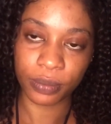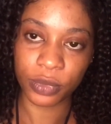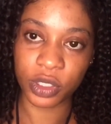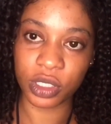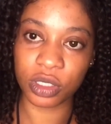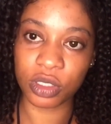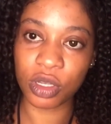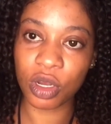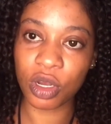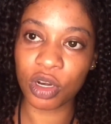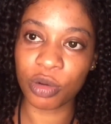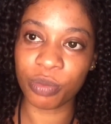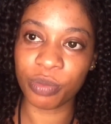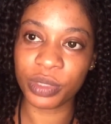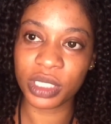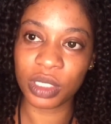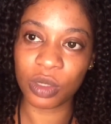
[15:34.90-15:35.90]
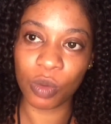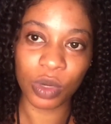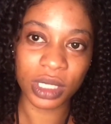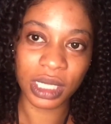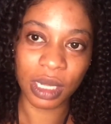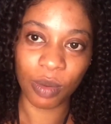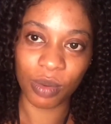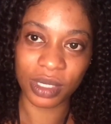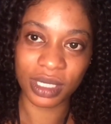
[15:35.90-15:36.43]
it's not going to be the one
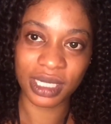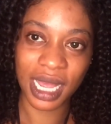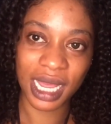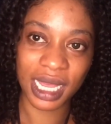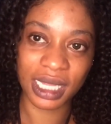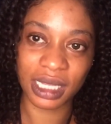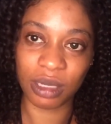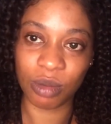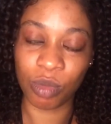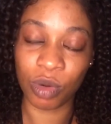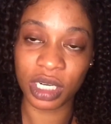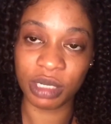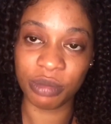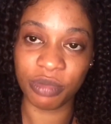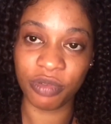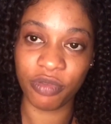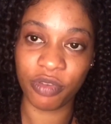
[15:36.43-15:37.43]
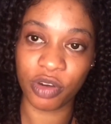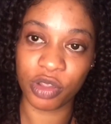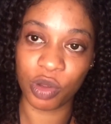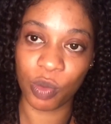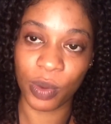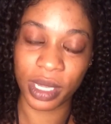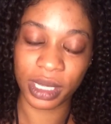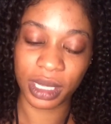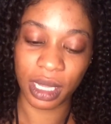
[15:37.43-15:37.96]
that was there in the morning before you
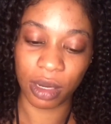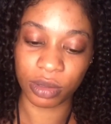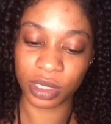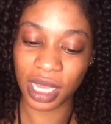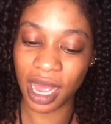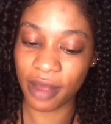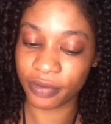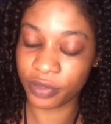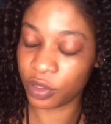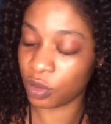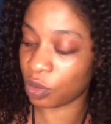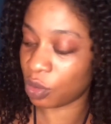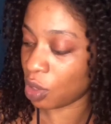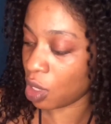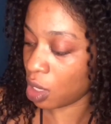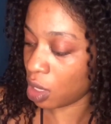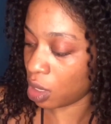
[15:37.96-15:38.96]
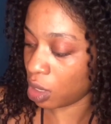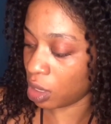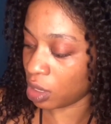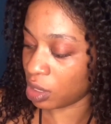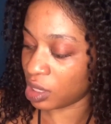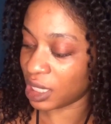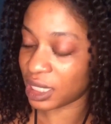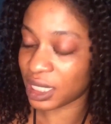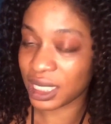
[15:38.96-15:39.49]
went out. You have to
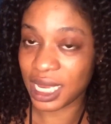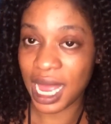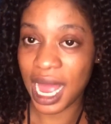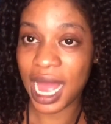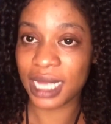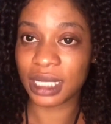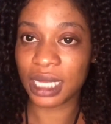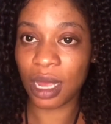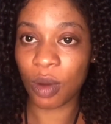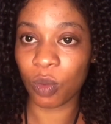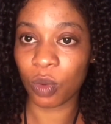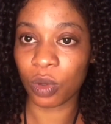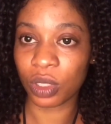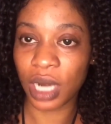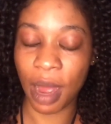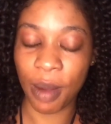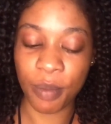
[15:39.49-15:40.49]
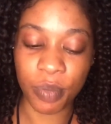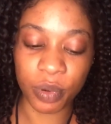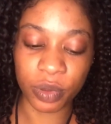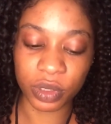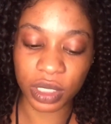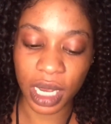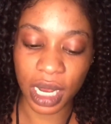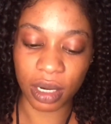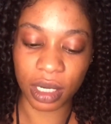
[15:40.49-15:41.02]
discard that one and
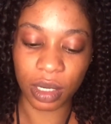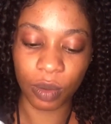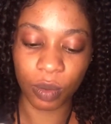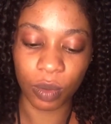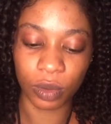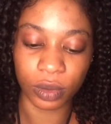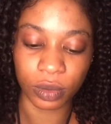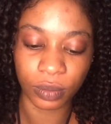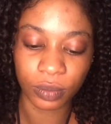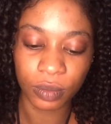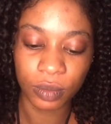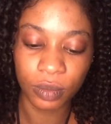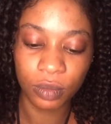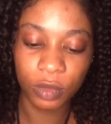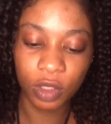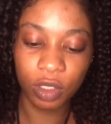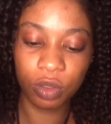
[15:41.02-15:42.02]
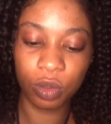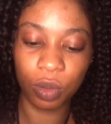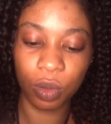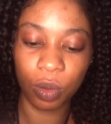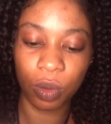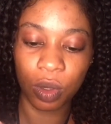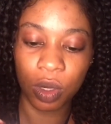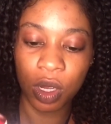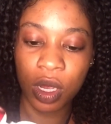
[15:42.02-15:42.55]
put another one. So
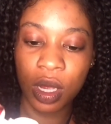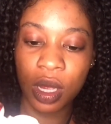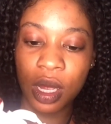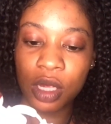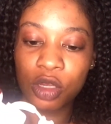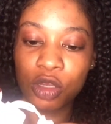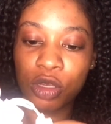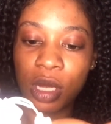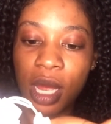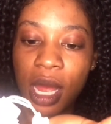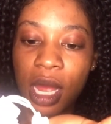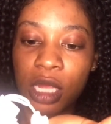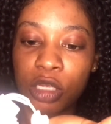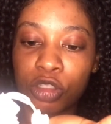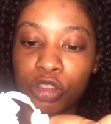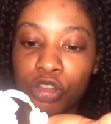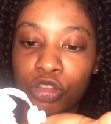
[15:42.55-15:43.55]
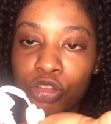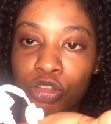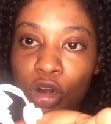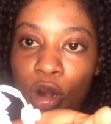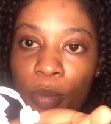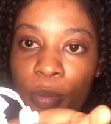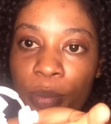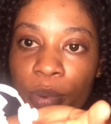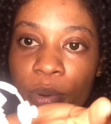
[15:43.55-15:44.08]
you
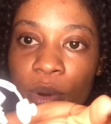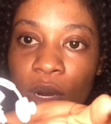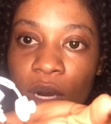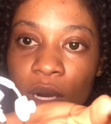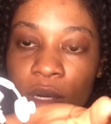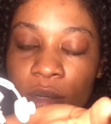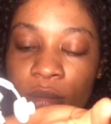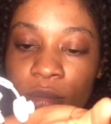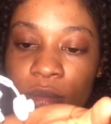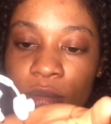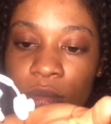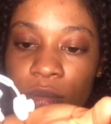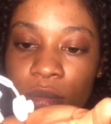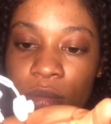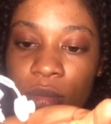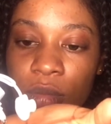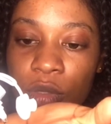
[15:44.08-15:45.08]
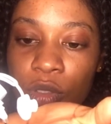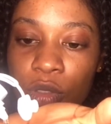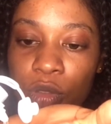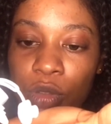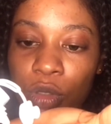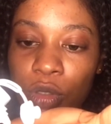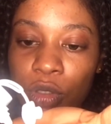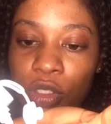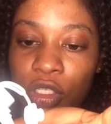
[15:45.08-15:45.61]
drop
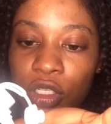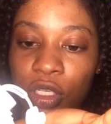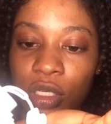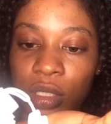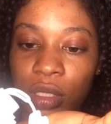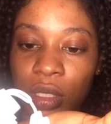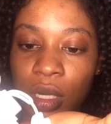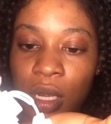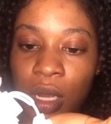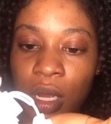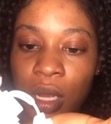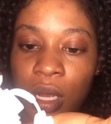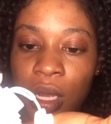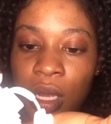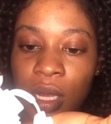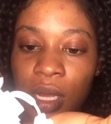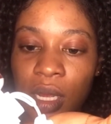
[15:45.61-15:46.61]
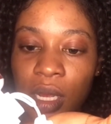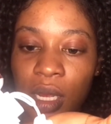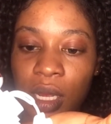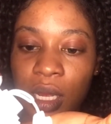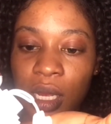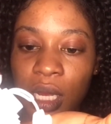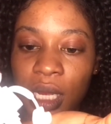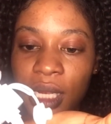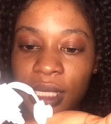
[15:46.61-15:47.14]
solution
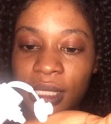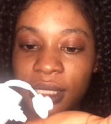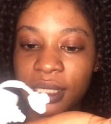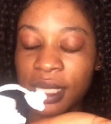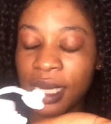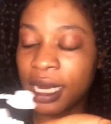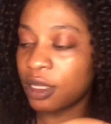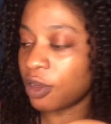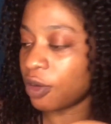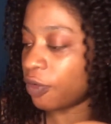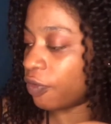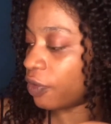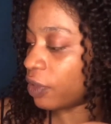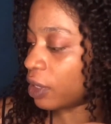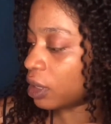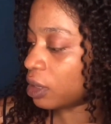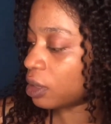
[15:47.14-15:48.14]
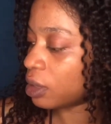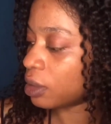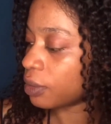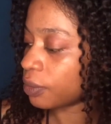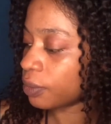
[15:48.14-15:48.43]
inside of it,